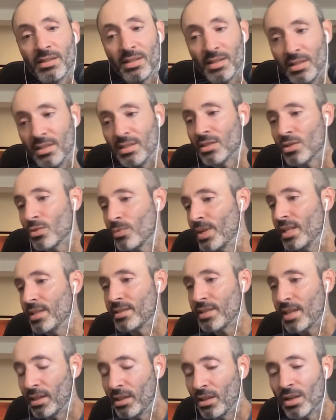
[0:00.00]
The easiest way is
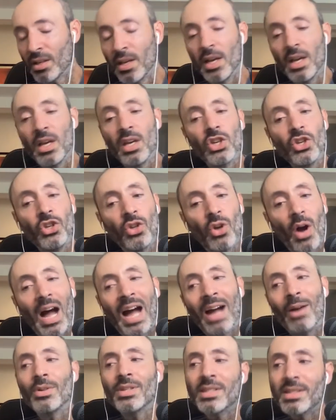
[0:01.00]
say, look, you know,
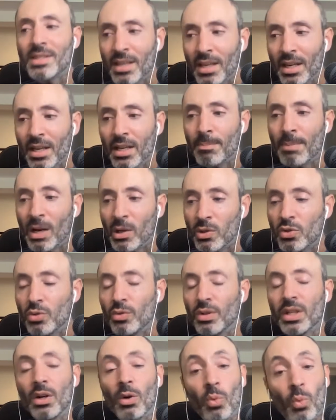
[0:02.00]
I was thinking about
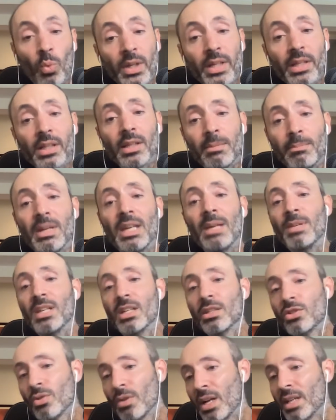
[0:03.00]
doing a will and maybe
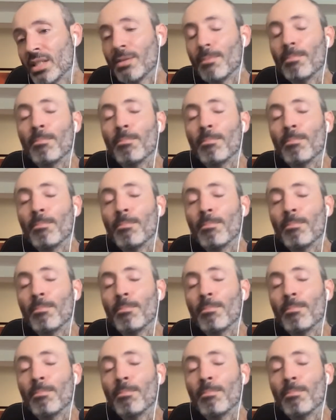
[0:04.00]
a trust.